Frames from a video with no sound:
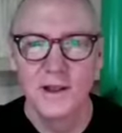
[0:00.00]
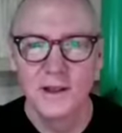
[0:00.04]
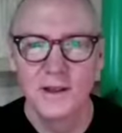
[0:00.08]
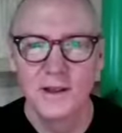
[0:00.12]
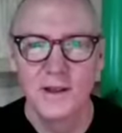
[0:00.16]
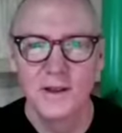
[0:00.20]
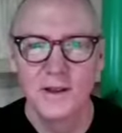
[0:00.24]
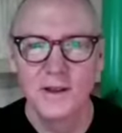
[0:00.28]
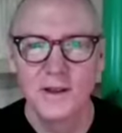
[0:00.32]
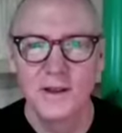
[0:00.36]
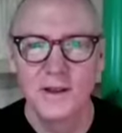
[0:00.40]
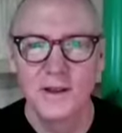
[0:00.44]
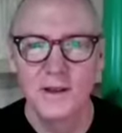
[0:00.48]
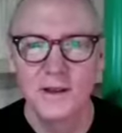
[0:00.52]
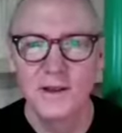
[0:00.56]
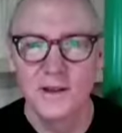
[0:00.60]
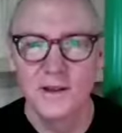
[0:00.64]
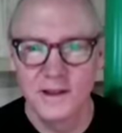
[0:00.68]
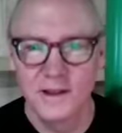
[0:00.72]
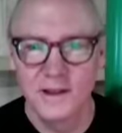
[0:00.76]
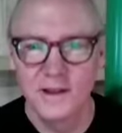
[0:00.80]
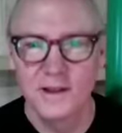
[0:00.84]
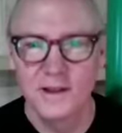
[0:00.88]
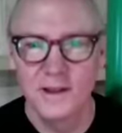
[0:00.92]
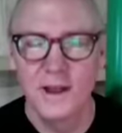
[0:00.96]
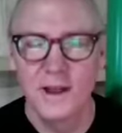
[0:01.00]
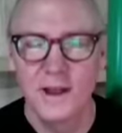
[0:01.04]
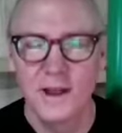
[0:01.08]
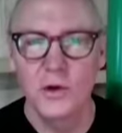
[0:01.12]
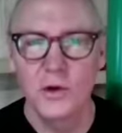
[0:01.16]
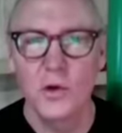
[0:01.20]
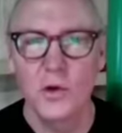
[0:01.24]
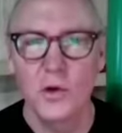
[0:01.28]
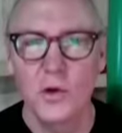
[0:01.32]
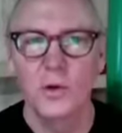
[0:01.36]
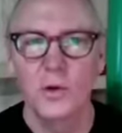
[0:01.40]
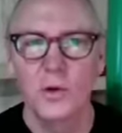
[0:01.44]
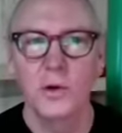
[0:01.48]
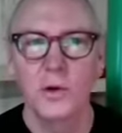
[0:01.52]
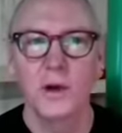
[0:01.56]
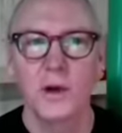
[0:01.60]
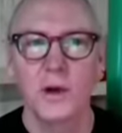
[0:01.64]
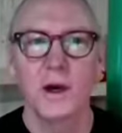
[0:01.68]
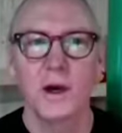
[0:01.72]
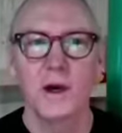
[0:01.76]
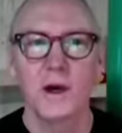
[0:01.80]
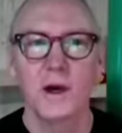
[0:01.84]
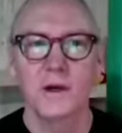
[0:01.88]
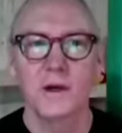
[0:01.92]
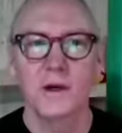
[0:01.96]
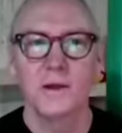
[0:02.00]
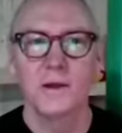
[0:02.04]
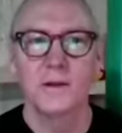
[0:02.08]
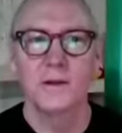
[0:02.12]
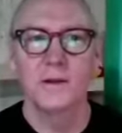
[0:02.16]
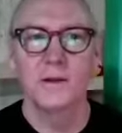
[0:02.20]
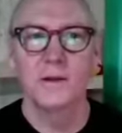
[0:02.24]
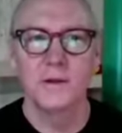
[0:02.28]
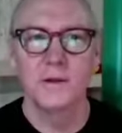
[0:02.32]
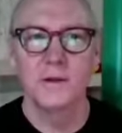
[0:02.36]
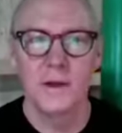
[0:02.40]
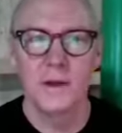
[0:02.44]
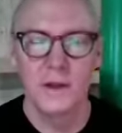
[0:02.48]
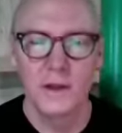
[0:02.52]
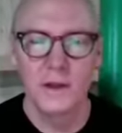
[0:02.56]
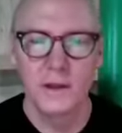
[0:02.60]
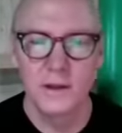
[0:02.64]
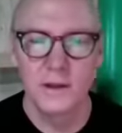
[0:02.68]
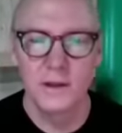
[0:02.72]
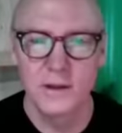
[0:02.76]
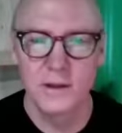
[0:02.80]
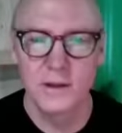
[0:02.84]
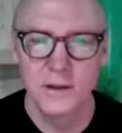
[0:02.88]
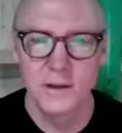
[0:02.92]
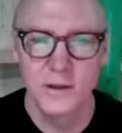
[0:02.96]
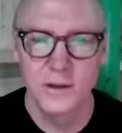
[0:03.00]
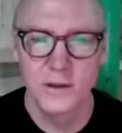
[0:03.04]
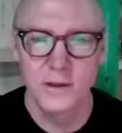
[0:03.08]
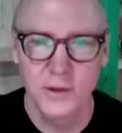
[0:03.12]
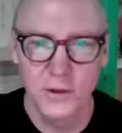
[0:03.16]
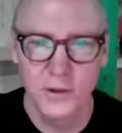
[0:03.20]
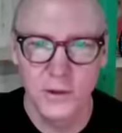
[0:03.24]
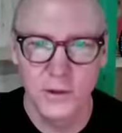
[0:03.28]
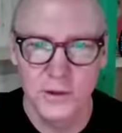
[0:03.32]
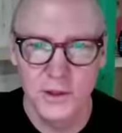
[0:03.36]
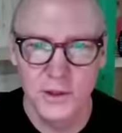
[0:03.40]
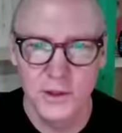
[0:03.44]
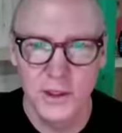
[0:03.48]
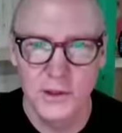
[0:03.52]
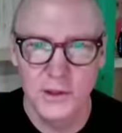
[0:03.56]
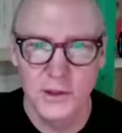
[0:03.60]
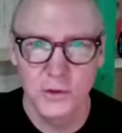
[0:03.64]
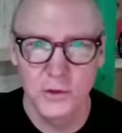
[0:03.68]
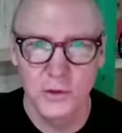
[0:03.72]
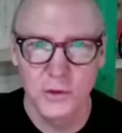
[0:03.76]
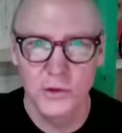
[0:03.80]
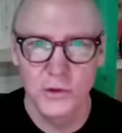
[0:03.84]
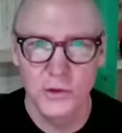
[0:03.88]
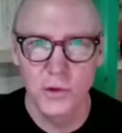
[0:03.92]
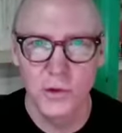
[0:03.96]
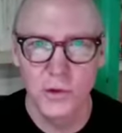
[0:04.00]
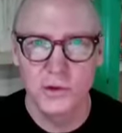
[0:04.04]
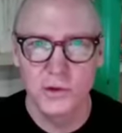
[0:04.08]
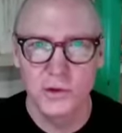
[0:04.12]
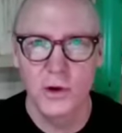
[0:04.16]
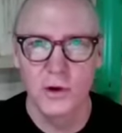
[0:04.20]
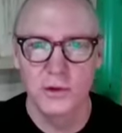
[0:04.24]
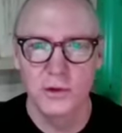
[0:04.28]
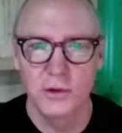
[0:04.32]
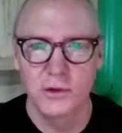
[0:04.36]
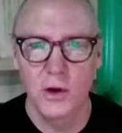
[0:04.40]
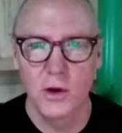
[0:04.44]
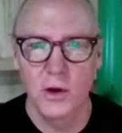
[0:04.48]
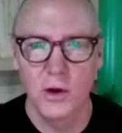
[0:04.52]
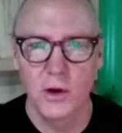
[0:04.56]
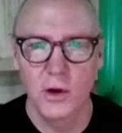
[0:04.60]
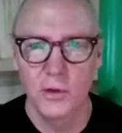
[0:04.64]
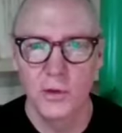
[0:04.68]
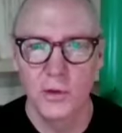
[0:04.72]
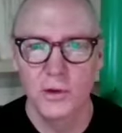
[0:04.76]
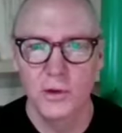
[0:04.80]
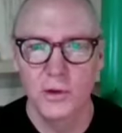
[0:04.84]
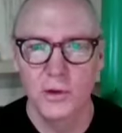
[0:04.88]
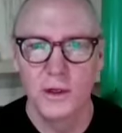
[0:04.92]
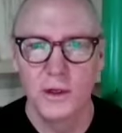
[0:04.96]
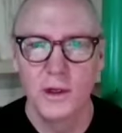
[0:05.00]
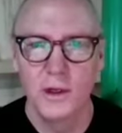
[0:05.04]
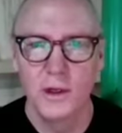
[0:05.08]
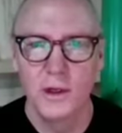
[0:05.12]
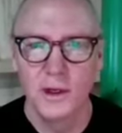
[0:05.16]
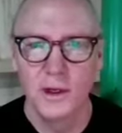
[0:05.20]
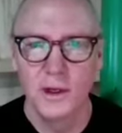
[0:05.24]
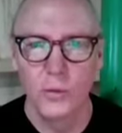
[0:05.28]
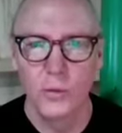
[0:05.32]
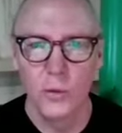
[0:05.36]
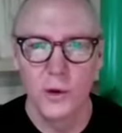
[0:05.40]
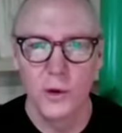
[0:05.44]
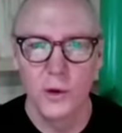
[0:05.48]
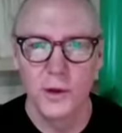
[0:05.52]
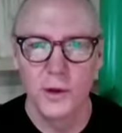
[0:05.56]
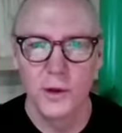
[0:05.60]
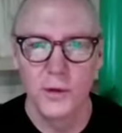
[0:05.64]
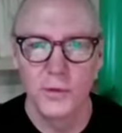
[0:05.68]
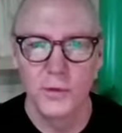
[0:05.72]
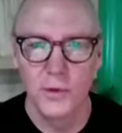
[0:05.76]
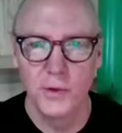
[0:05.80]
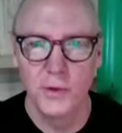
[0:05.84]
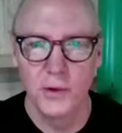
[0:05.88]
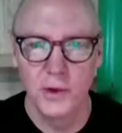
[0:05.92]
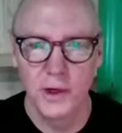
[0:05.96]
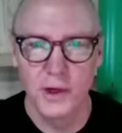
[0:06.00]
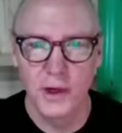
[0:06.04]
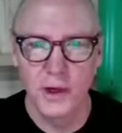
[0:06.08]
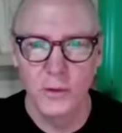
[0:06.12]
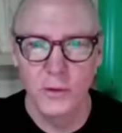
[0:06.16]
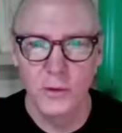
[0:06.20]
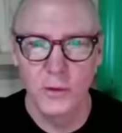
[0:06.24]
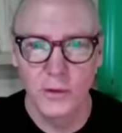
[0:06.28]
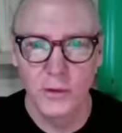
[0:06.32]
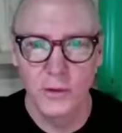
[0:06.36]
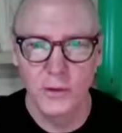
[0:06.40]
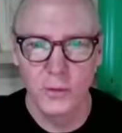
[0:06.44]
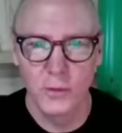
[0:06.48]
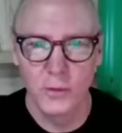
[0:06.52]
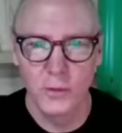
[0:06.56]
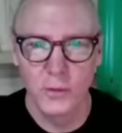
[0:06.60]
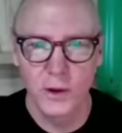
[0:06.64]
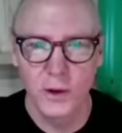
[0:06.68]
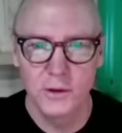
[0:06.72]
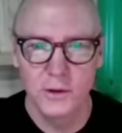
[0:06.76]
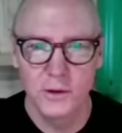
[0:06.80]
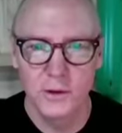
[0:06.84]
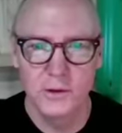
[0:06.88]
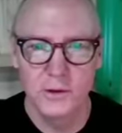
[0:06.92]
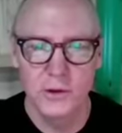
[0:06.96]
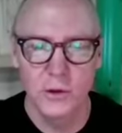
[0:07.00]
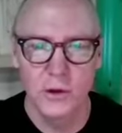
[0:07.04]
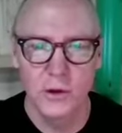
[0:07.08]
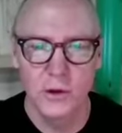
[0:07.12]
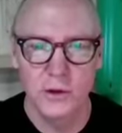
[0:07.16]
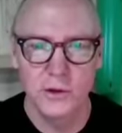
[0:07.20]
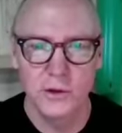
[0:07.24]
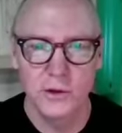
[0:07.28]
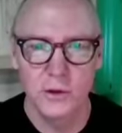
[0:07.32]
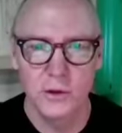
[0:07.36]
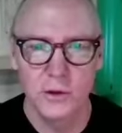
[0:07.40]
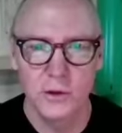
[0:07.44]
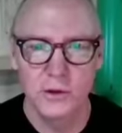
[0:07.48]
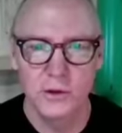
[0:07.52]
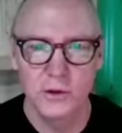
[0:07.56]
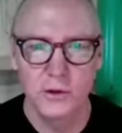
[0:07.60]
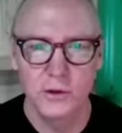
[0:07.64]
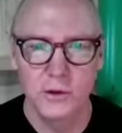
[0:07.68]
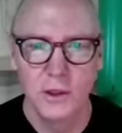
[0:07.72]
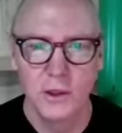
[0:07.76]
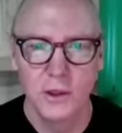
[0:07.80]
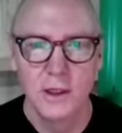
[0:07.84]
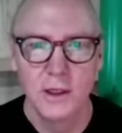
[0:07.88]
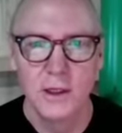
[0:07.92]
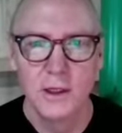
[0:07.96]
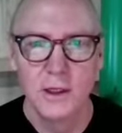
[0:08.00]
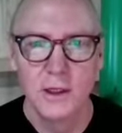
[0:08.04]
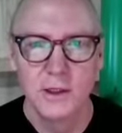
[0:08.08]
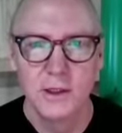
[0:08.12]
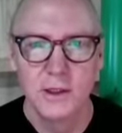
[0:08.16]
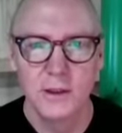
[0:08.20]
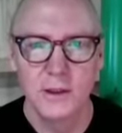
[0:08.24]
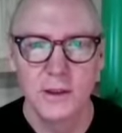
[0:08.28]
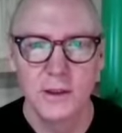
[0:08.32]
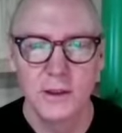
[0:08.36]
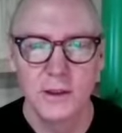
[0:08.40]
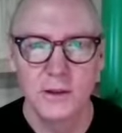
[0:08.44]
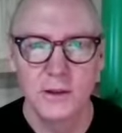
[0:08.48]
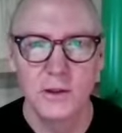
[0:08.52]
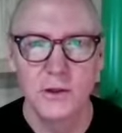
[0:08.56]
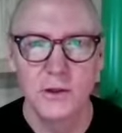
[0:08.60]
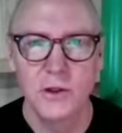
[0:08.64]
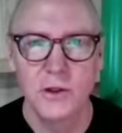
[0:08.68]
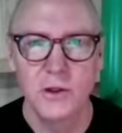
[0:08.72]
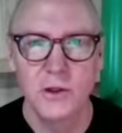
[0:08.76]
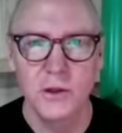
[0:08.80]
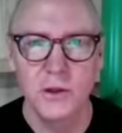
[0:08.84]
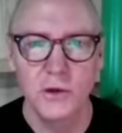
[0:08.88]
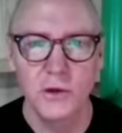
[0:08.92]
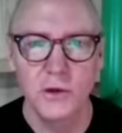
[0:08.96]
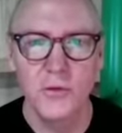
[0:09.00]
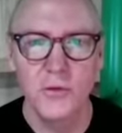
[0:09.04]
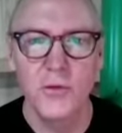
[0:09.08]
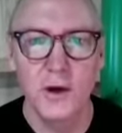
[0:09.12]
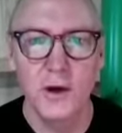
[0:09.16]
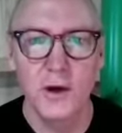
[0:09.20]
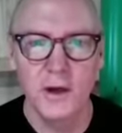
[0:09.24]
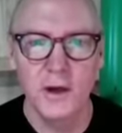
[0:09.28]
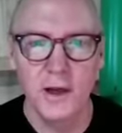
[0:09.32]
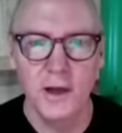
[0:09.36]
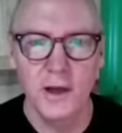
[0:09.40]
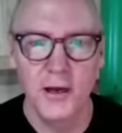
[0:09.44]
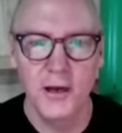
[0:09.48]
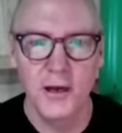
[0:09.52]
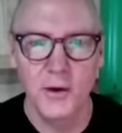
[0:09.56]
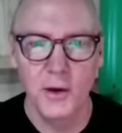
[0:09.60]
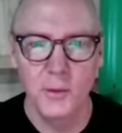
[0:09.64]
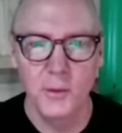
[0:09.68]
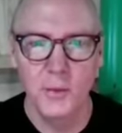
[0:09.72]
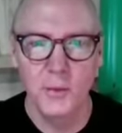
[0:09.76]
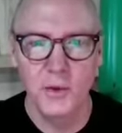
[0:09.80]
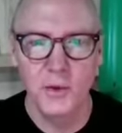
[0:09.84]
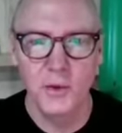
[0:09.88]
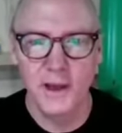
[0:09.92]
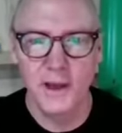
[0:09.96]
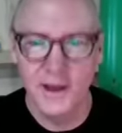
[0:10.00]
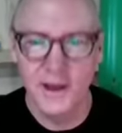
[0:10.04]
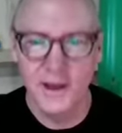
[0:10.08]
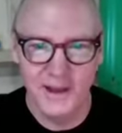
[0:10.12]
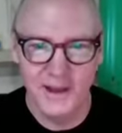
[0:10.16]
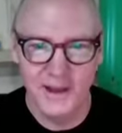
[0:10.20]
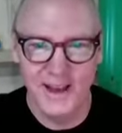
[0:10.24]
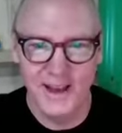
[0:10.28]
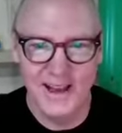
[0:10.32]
yeah, yeah, you quote your teacher George Garzone in one interview that I read, where George told you, "Chill the fuck out and play."